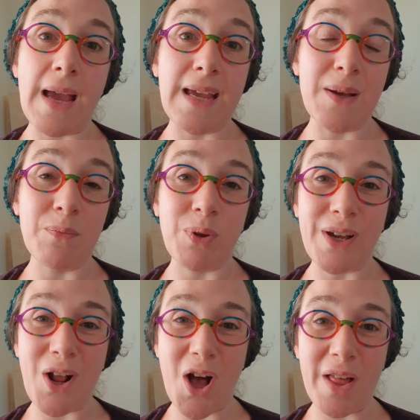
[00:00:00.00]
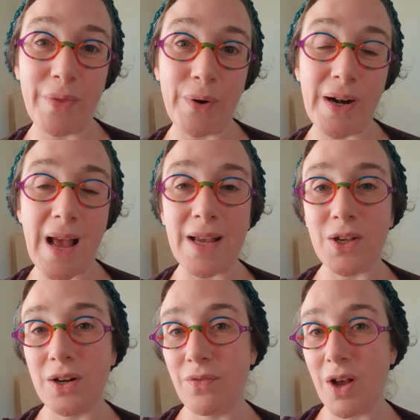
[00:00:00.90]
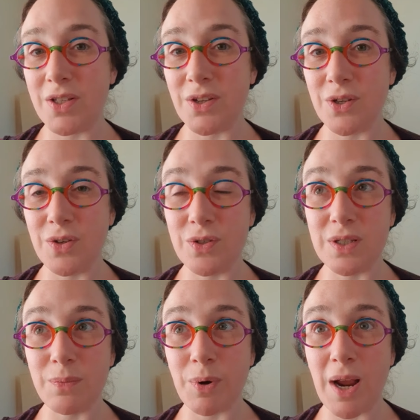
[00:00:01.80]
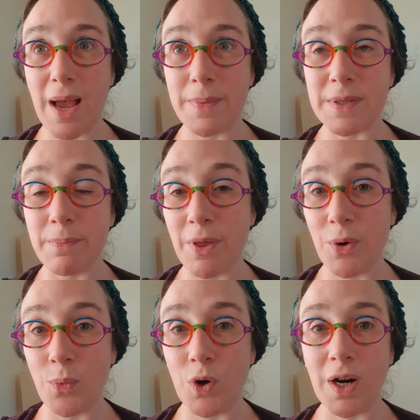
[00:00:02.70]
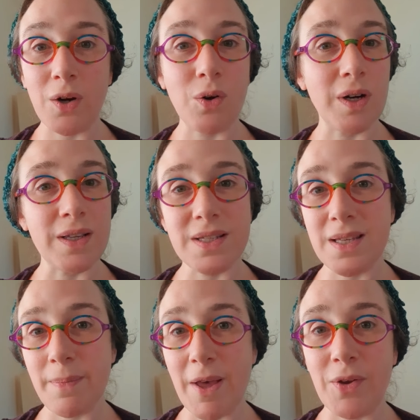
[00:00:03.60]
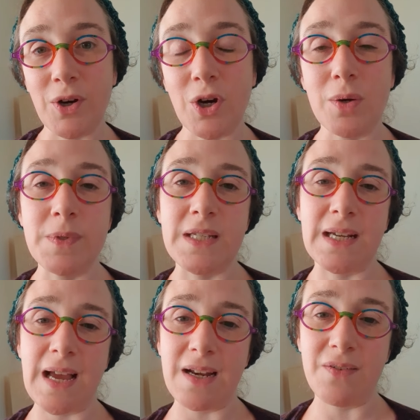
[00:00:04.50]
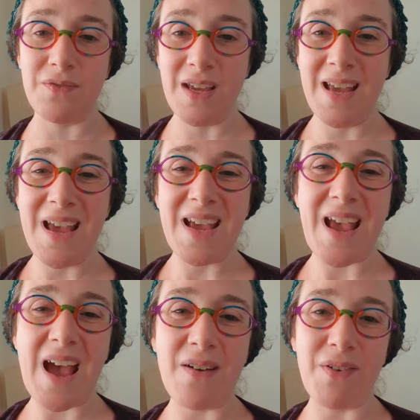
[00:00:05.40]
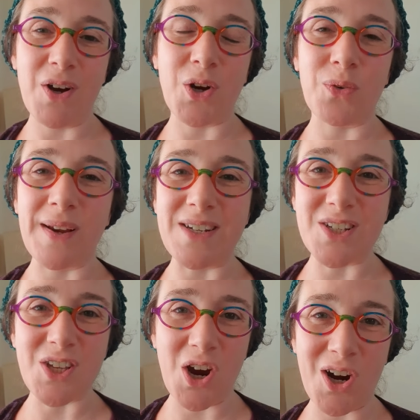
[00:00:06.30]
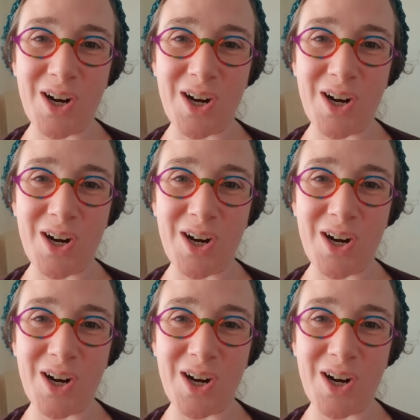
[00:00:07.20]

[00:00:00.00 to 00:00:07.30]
I employed hawthorn, I could have also used perhaps motherwort or some other herbs to kind of have a courageous